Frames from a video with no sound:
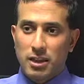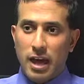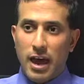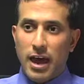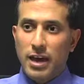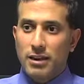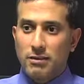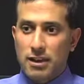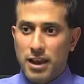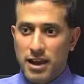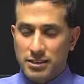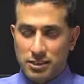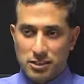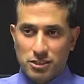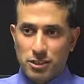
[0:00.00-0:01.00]
that
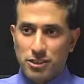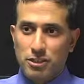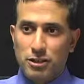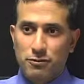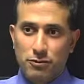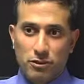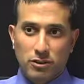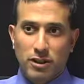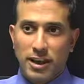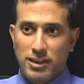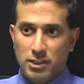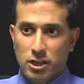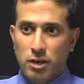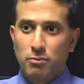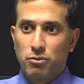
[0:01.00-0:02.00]
has existed for the
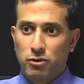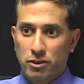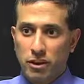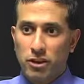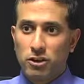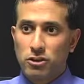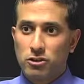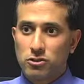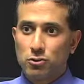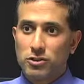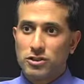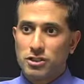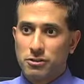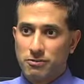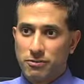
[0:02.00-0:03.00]
last couple of years
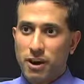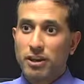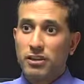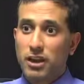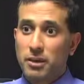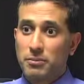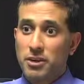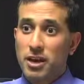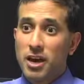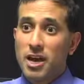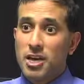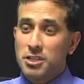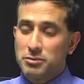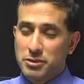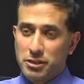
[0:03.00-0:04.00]
was developed
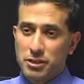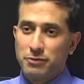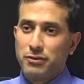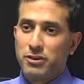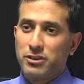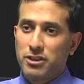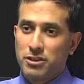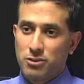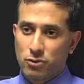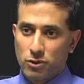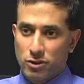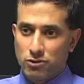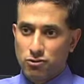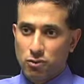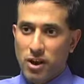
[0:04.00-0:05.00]
specifically to
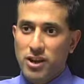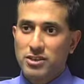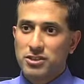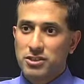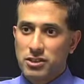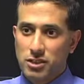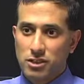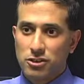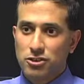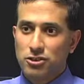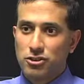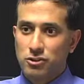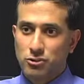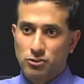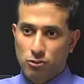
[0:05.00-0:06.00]
address the
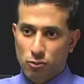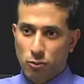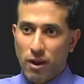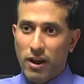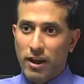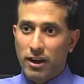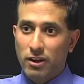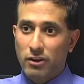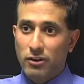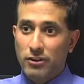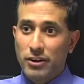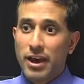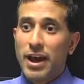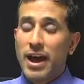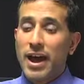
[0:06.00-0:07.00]
issues around
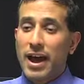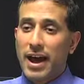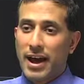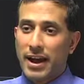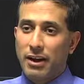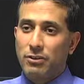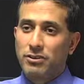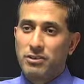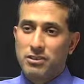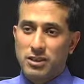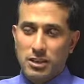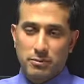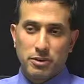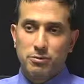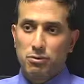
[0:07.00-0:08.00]
how does an
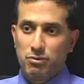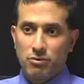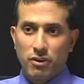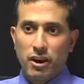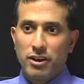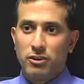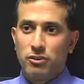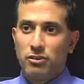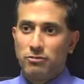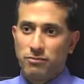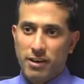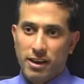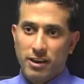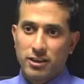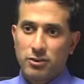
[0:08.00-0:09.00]
EMS provider
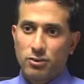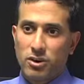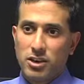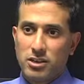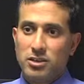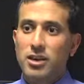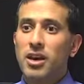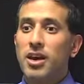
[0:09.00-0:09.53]
evaluate